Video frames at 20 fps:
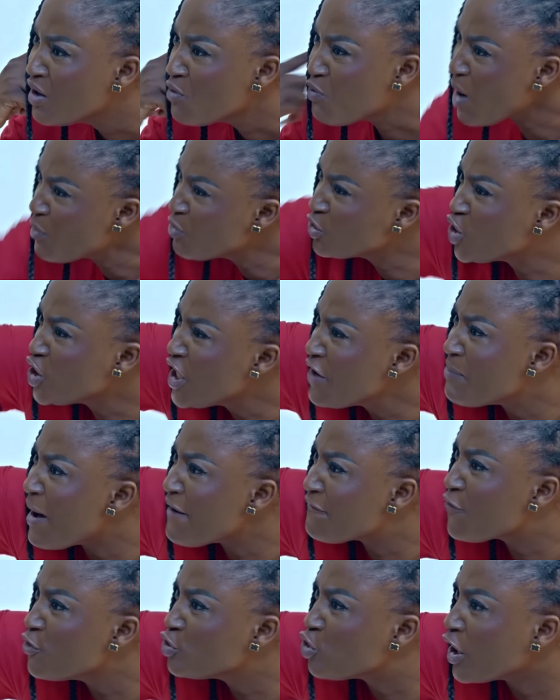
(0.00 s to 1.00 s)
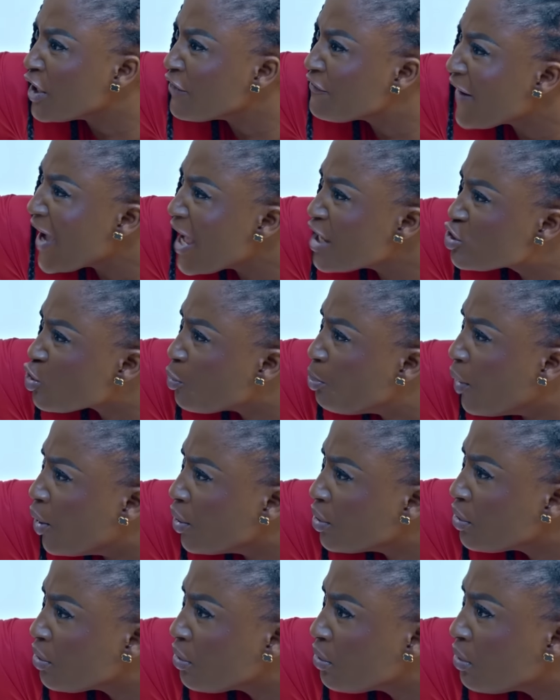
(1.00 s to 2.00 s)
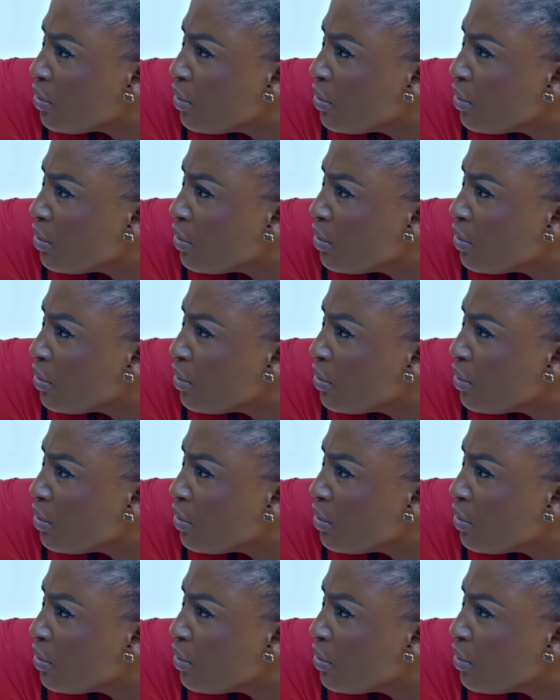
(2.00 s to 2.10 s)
Why would you leave my food on the fire to burn?